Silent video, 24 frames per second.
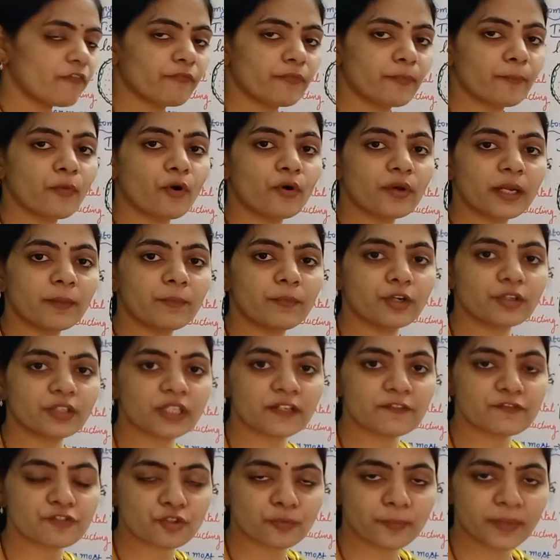of more amount
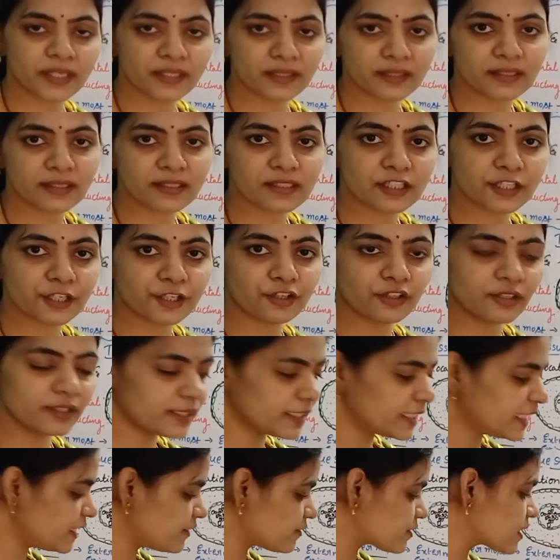of stomata in dicot
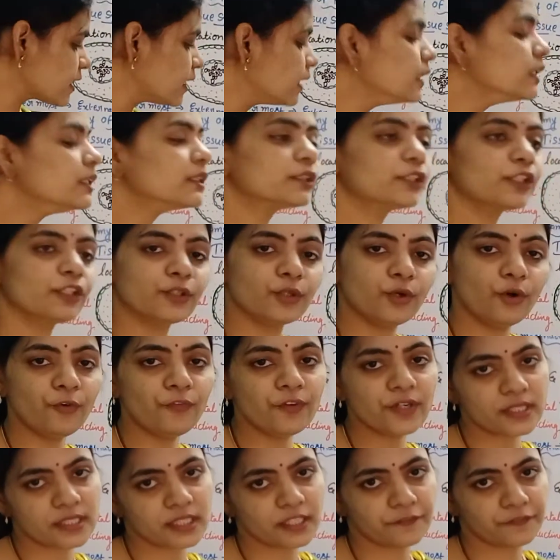leaves? The
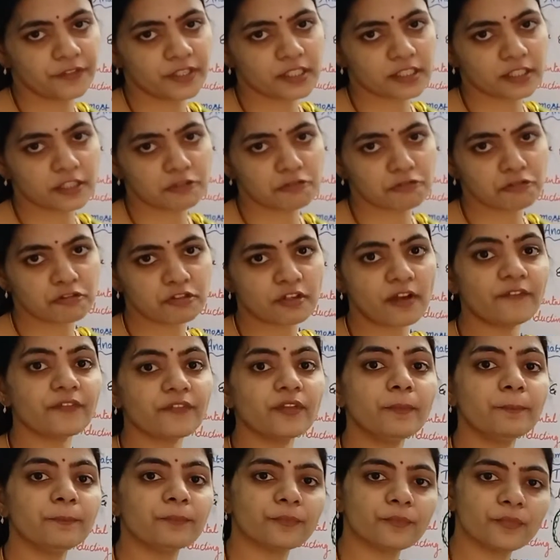lower surface consists of
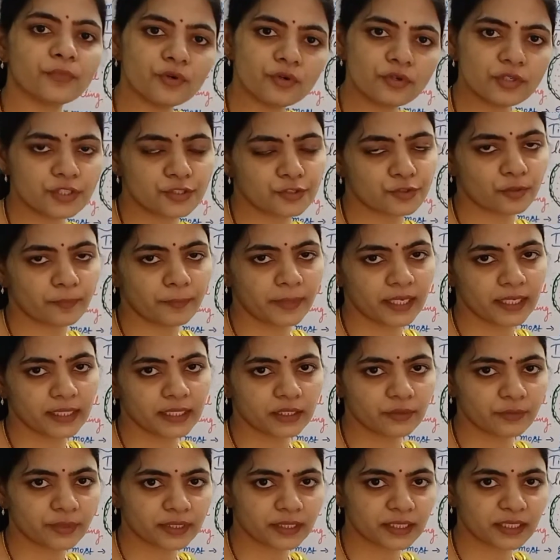the more
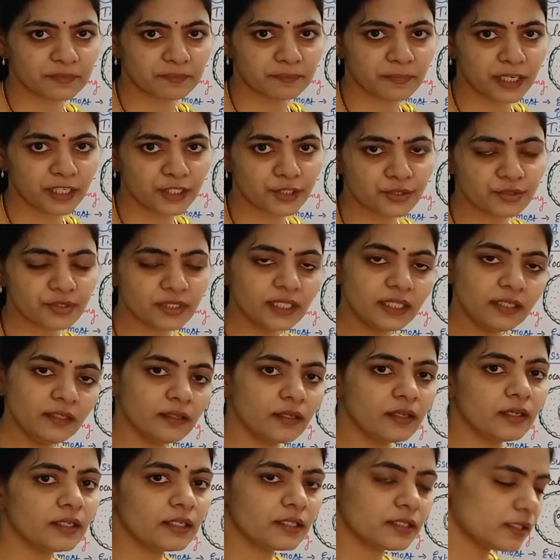stomata when compared to the
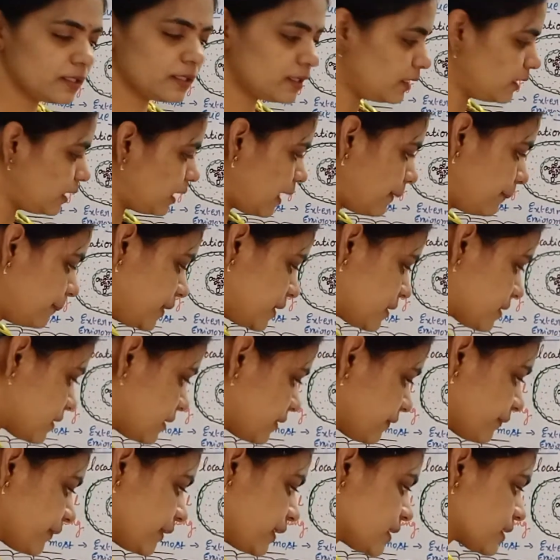upper
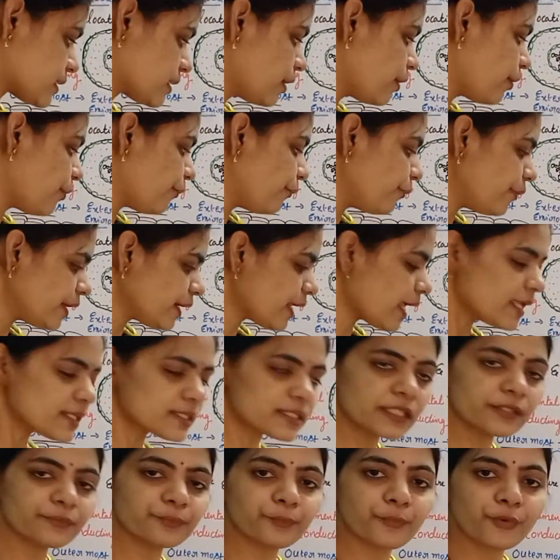surface.
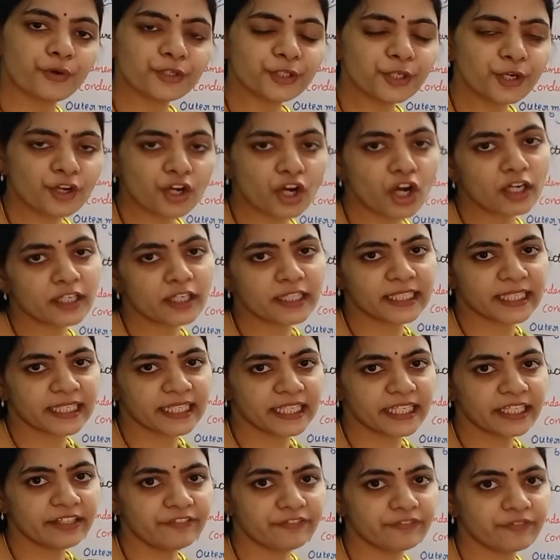Whereas in monocot
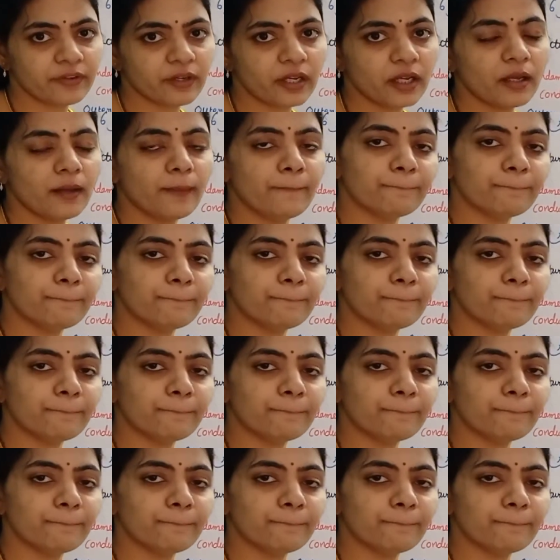leaf,